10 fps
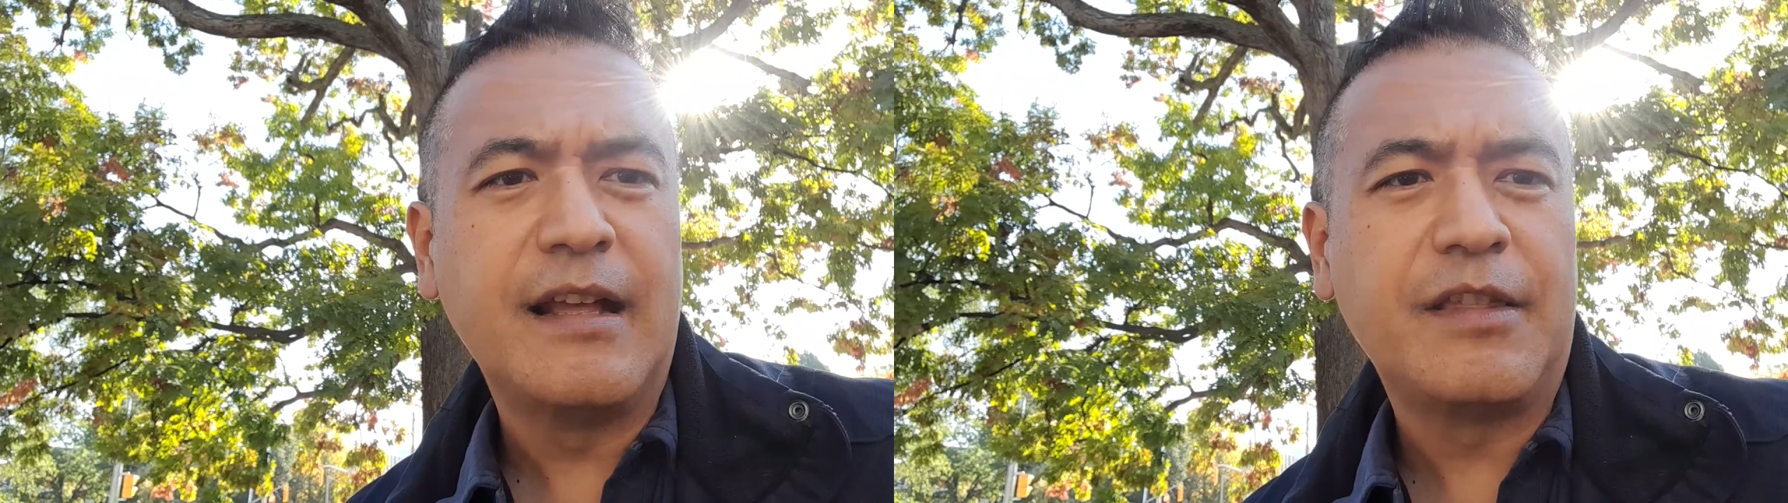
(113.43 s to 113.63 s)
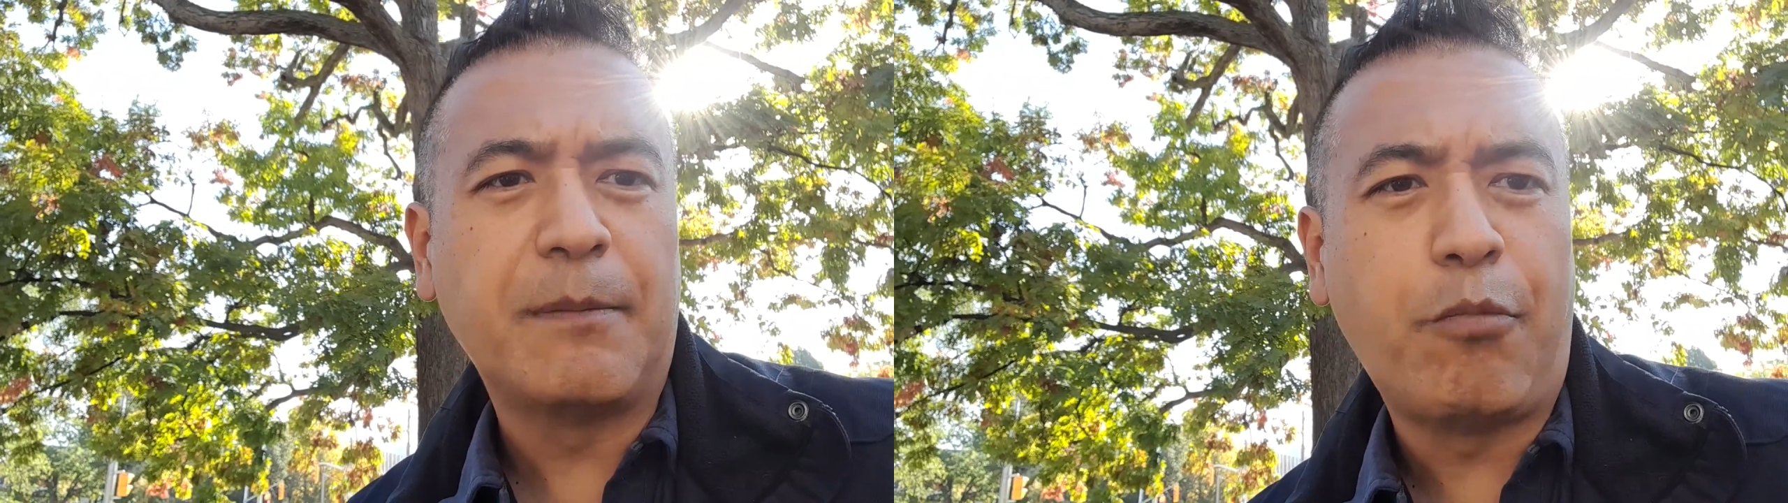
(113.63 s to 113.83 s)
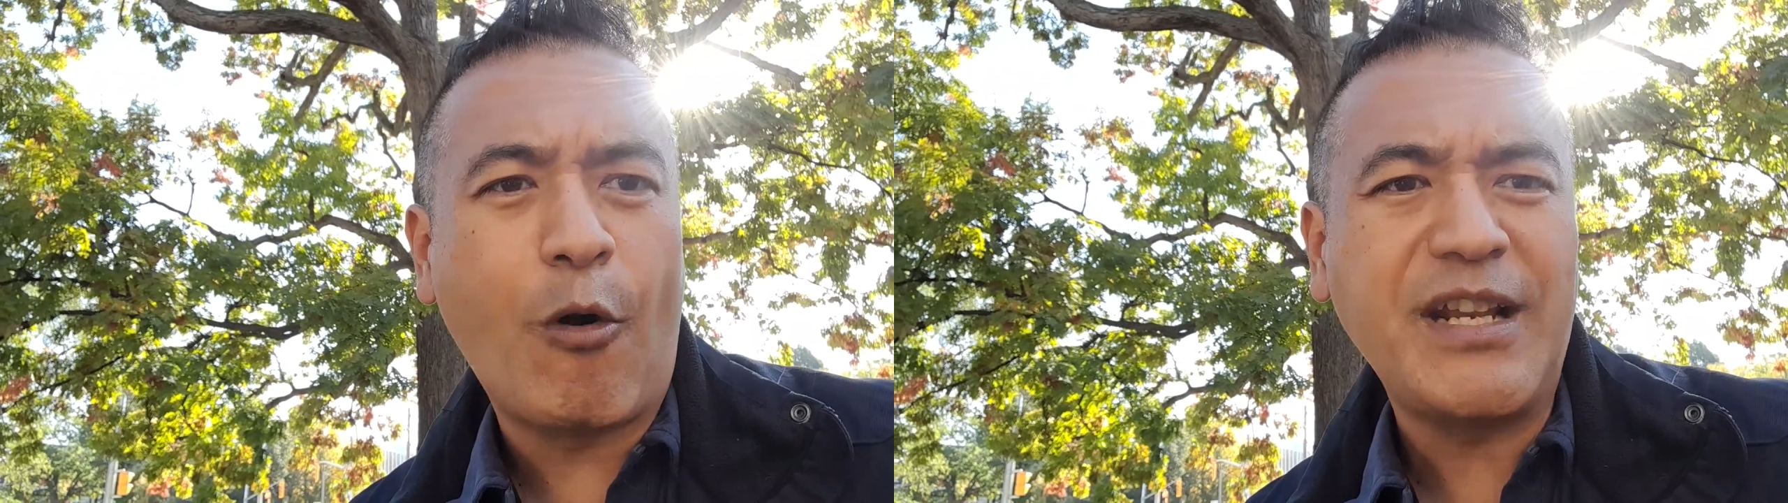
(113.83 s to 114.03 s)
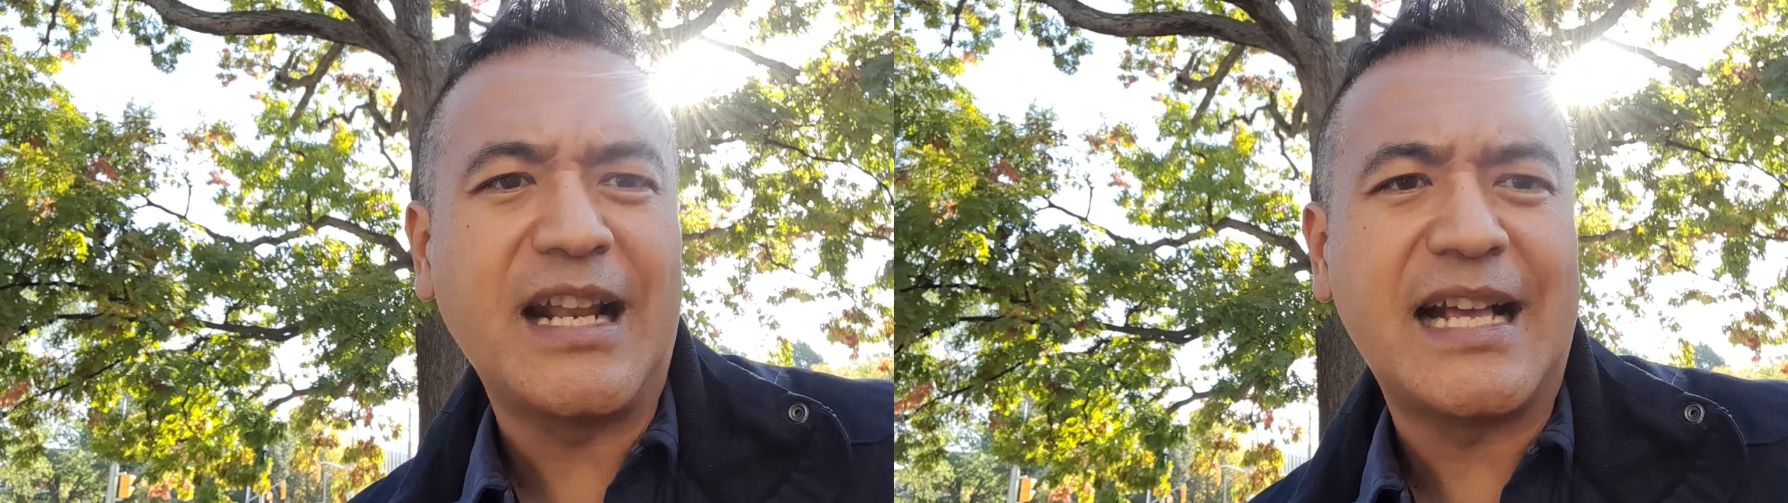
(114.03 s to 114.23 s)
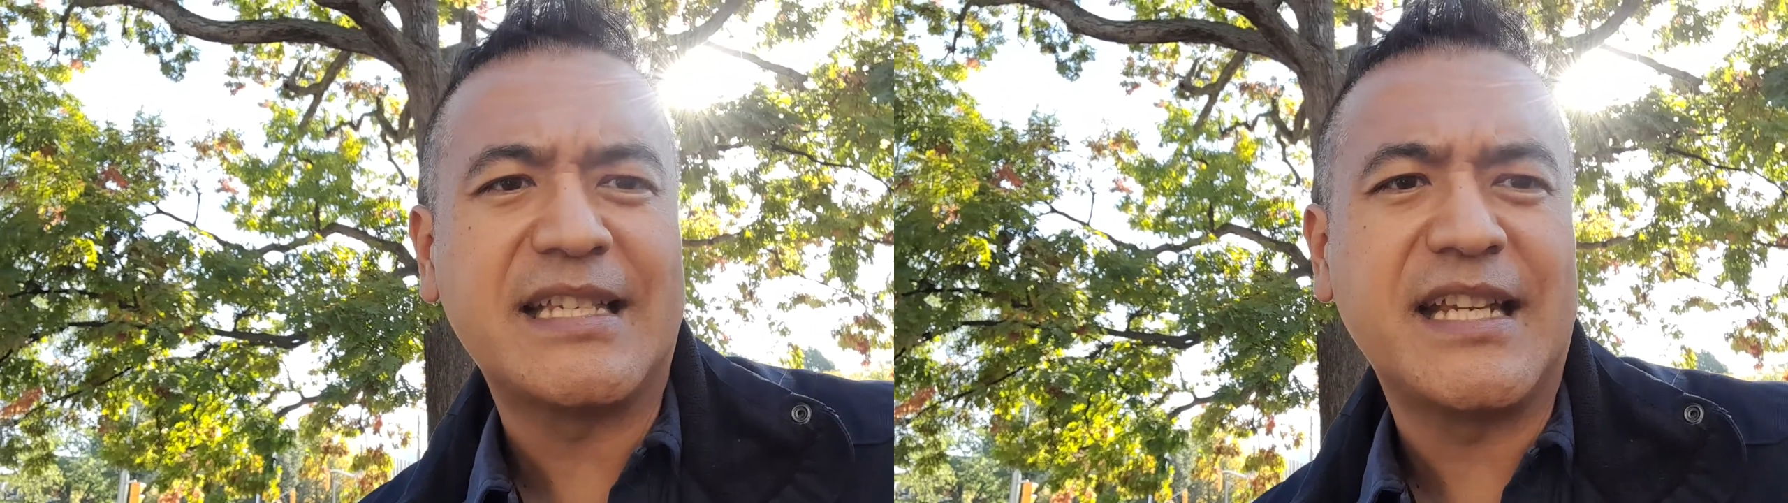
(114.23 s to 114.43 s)
The point
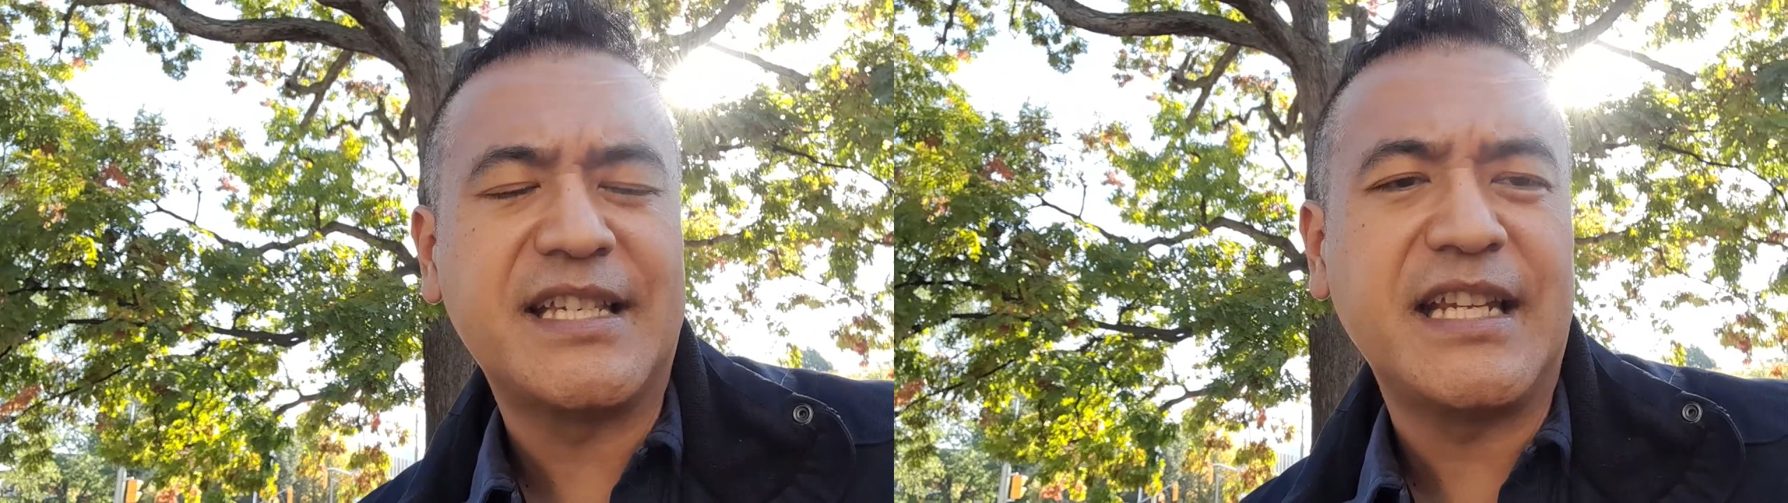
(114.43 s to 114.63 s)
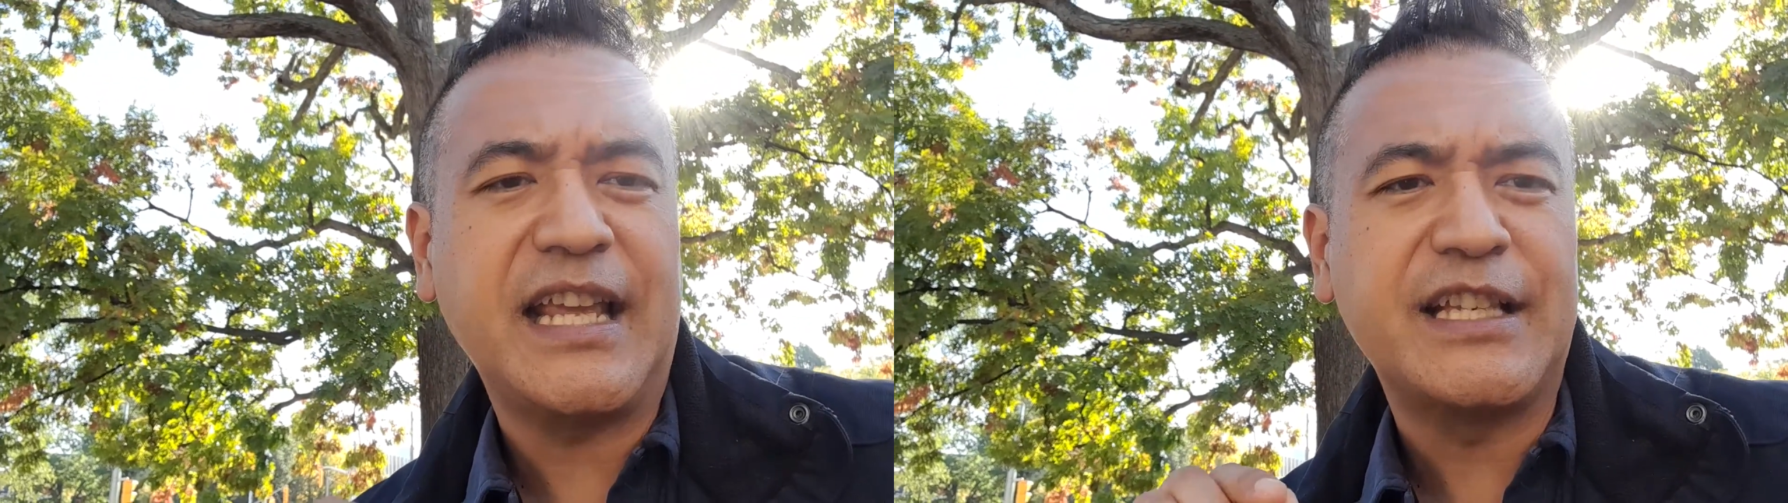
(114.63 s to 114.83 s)
elasticity